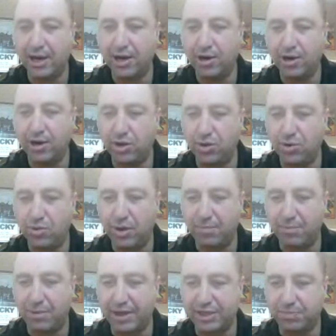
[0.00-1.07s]
hear
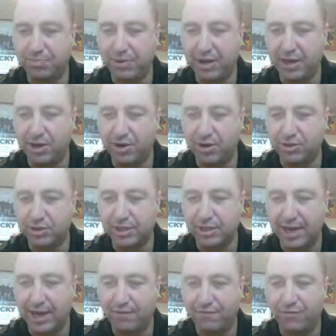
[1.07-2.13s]
you, and my speakers
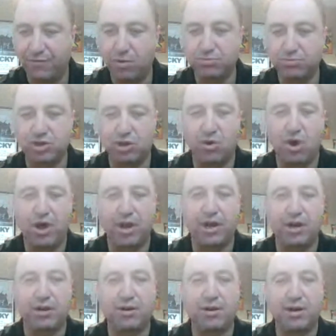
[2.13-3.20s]
and headphones are
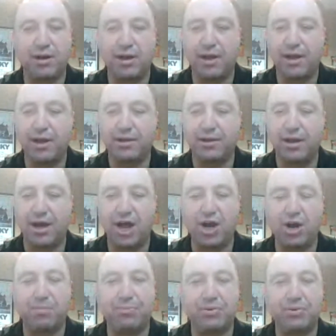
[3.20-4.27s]
on
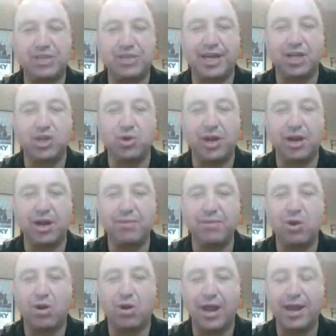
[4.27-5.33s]
100%. Can you hear
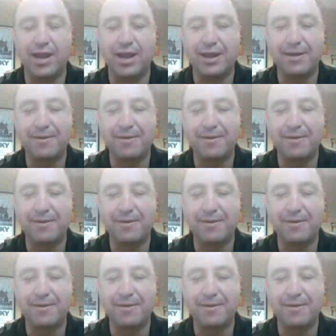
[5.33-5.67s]
me, Jorge?